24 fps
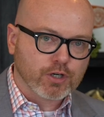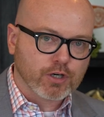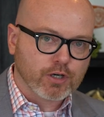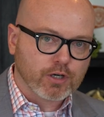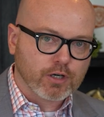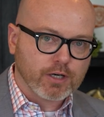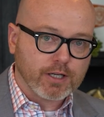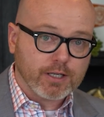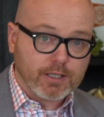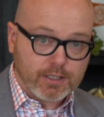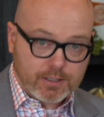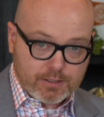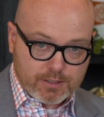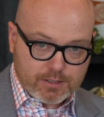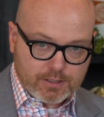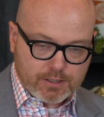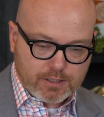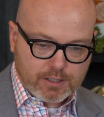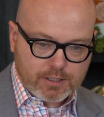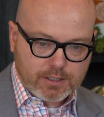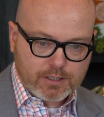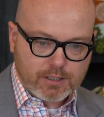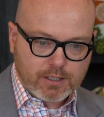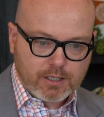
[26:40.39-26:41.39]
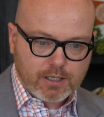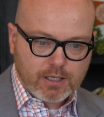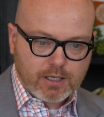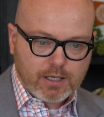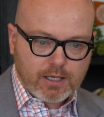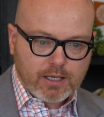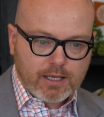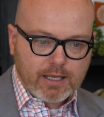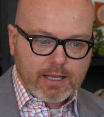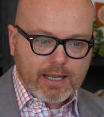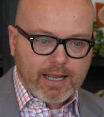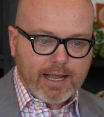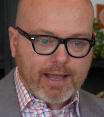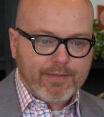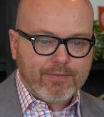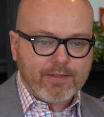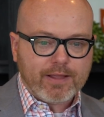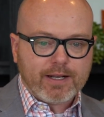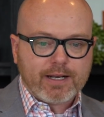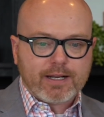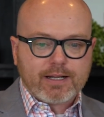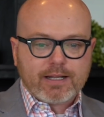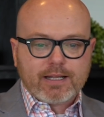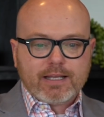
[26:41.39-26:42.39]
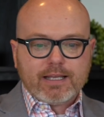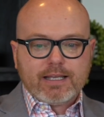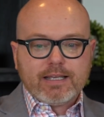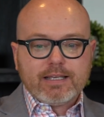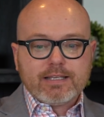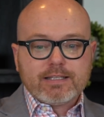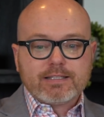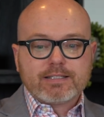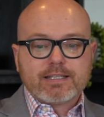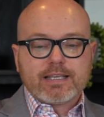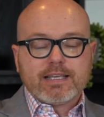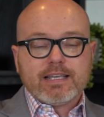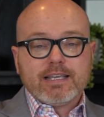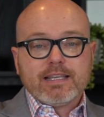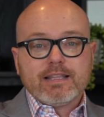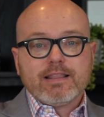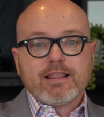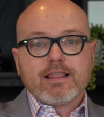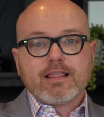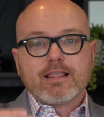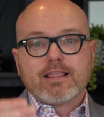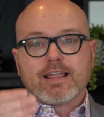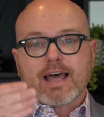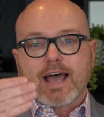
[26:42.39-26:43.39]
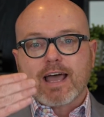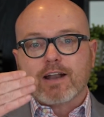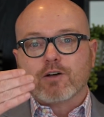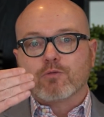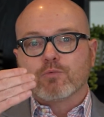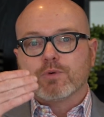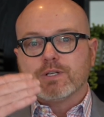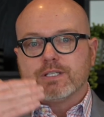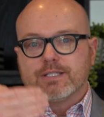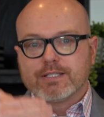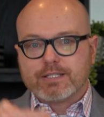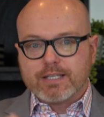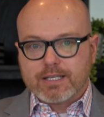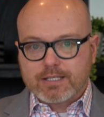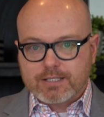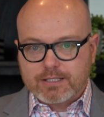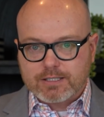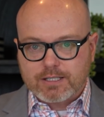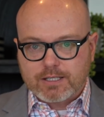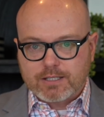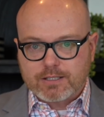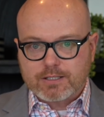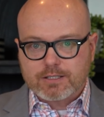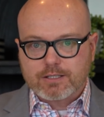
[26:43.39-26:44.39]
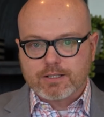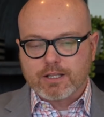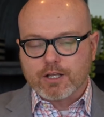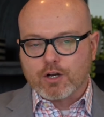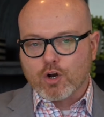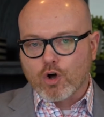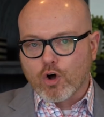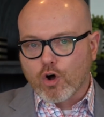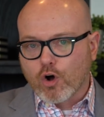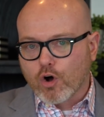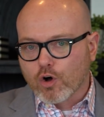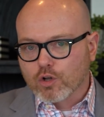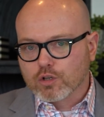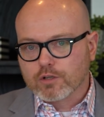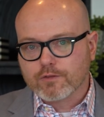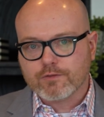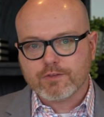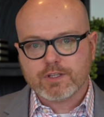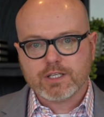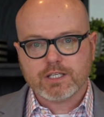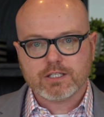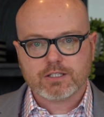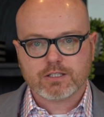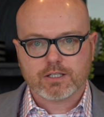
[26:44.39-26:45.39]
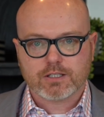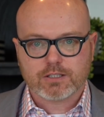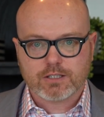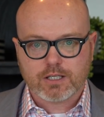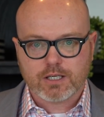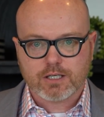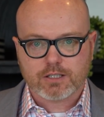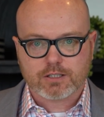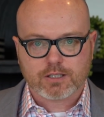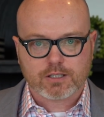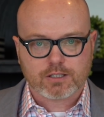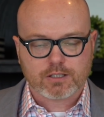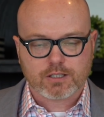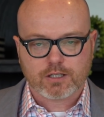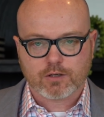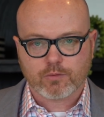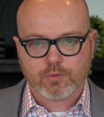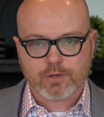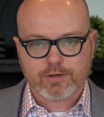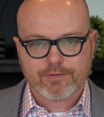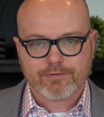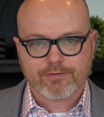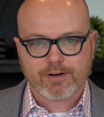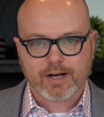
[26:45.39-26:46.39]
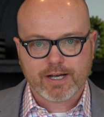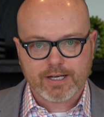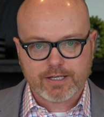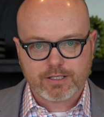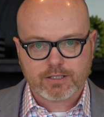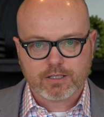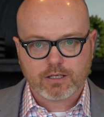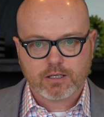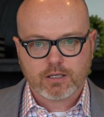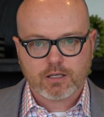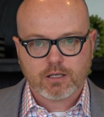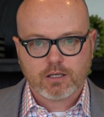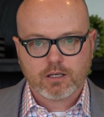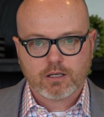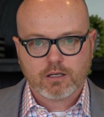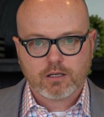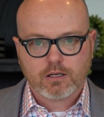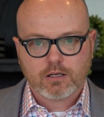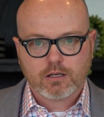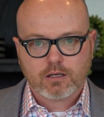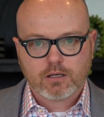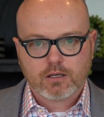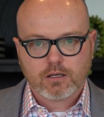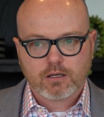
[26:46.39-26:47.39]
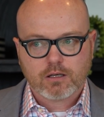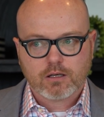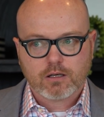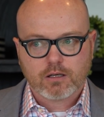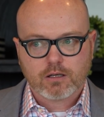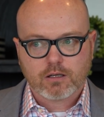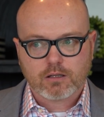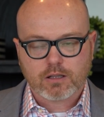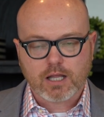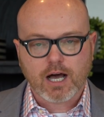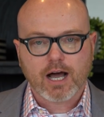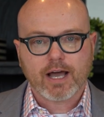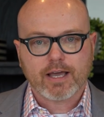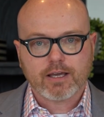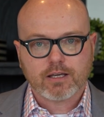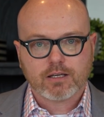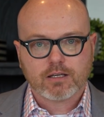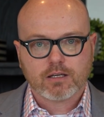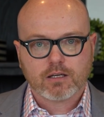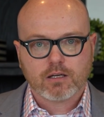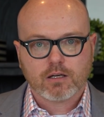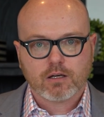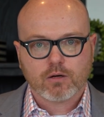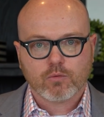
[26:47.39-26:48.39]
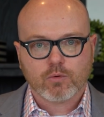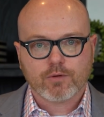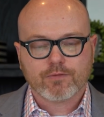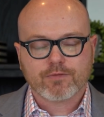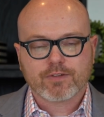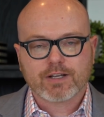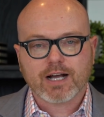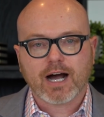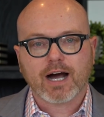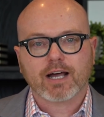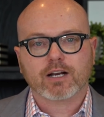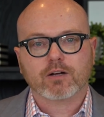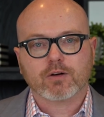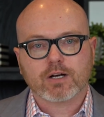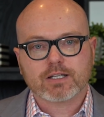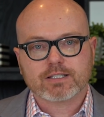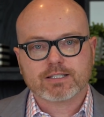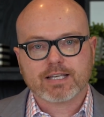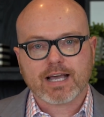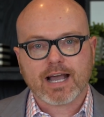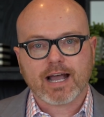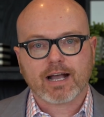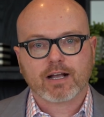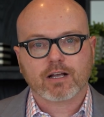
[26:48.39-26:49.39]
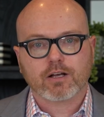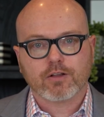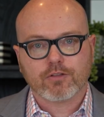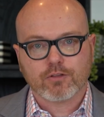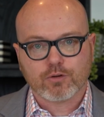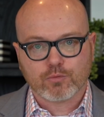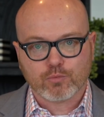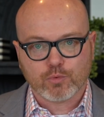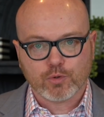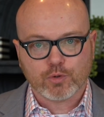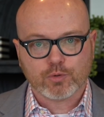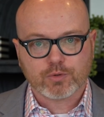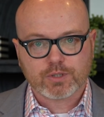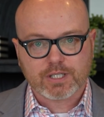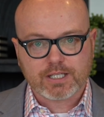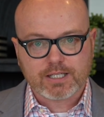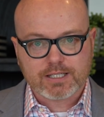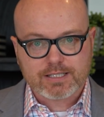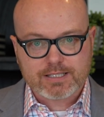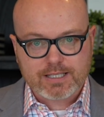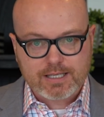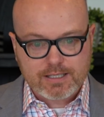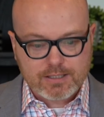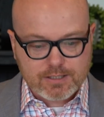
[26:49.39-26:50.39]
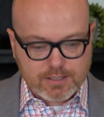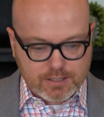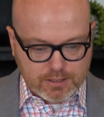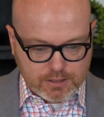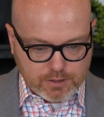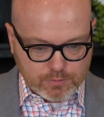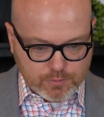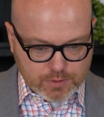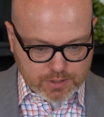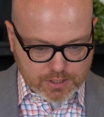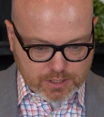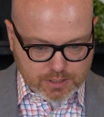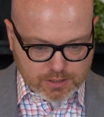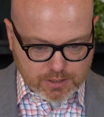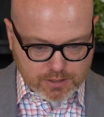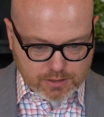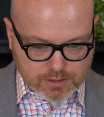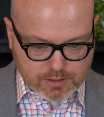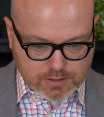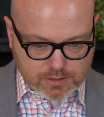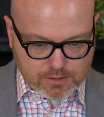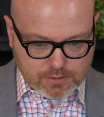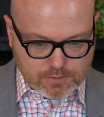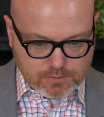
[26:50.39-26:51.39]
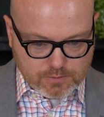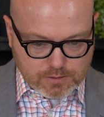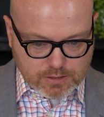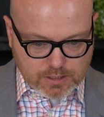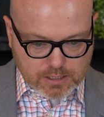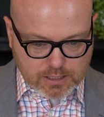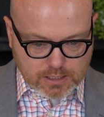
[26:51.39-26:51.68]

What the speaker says: sugar in insulin, and that it is in that resistance that all of these diseases that we fight lie. We've got to attack the root, and it's insulin resistance.